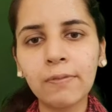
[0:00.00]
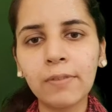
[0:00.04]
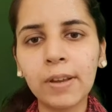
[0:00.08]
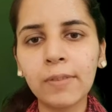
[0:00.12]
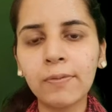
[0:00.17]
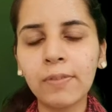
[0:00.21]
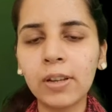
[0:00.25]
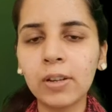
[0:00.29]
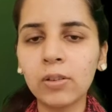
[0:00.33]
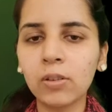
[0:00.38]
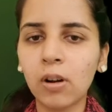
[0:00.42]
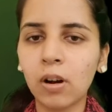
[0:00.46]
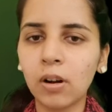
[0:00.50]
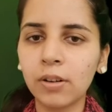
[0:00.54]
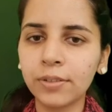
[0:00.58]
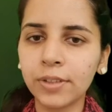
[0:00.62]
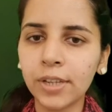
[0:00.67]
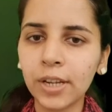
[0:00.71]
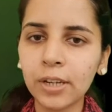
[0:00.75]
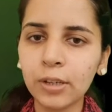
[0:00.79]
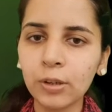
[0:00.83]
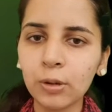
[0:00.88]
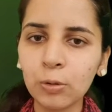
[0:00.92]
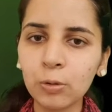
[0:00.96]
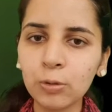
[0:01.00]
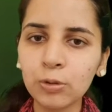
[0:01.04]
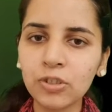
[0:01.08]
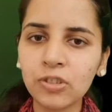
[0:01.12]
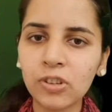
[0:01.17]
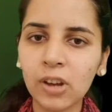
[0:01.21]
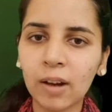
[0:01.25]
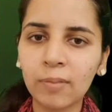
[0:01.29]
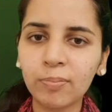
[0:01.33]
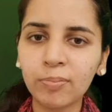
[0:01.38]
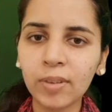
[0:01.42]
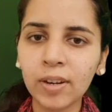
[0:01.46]
we will continue
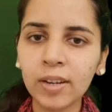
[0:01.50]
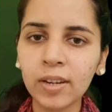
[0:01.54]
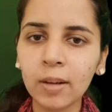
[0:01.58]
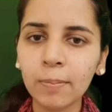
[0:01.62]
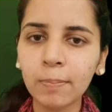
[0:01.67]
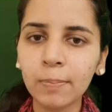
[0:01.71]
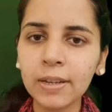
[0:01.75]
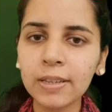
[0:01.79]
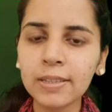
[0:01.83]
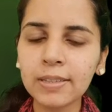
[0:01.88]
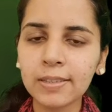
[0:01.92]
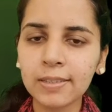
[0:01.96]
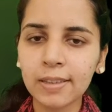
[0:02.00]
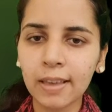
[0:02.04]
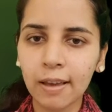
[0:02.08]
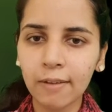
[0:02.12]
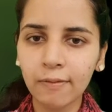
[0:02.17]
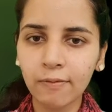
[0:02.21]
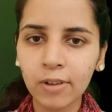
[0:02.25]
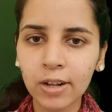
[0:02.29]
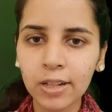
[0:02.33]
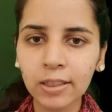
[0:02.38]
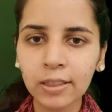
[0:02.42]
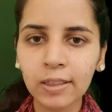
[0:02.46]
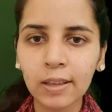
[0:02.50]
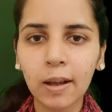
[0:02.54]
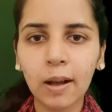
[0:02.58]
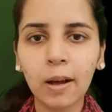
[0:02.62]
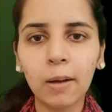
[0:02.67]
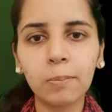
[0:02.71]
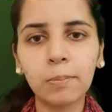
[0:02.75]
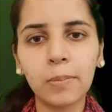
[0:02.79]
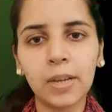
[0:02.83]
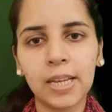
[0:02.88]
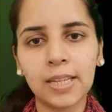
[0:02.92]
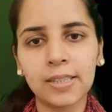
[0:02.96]
chapter number 7,
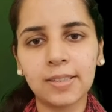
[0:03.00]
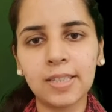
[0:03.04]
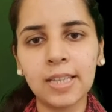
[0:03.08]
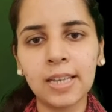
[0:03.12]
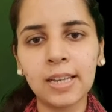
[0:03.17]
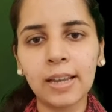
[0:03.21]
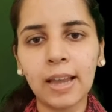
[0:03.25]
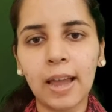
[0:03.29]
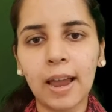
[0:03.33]
Amazing